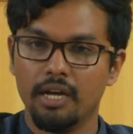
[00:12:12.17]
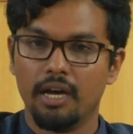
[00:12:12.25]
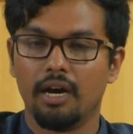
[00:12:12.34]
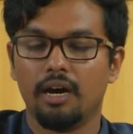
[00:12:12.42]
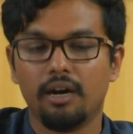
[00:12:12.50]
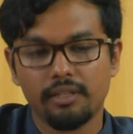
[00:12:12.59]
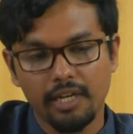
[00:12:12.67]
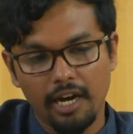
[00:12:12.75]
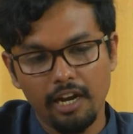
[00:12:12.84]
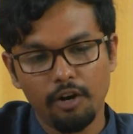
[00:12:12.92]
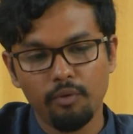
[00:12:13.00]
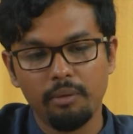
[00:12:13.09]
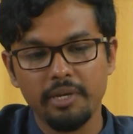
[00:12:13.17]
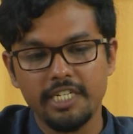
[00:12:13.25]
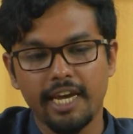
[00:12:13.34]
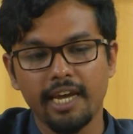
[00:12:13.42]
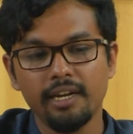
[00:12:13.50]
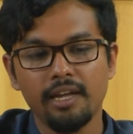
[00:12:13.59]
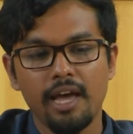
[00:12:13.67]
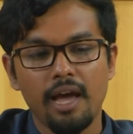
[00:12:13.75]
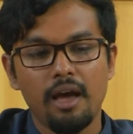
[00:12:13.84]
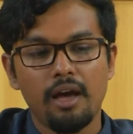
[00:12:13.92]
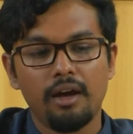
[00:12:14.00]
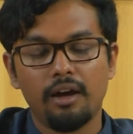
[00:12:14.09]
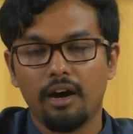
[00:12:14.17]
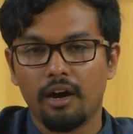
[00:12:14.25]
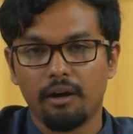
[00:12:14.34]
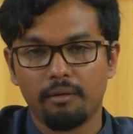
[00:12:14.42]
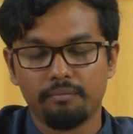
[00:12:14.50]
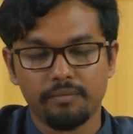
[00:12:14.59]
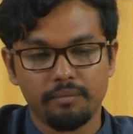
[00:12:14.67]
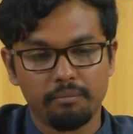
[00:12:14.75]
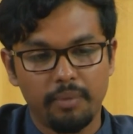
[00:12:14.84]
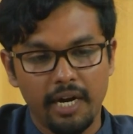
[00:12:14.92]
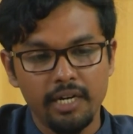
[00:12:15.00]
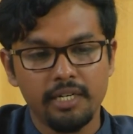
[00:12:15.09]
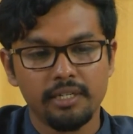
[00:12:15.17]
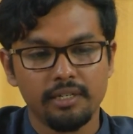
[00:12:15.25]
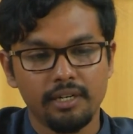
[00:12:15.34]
the color will be taken, but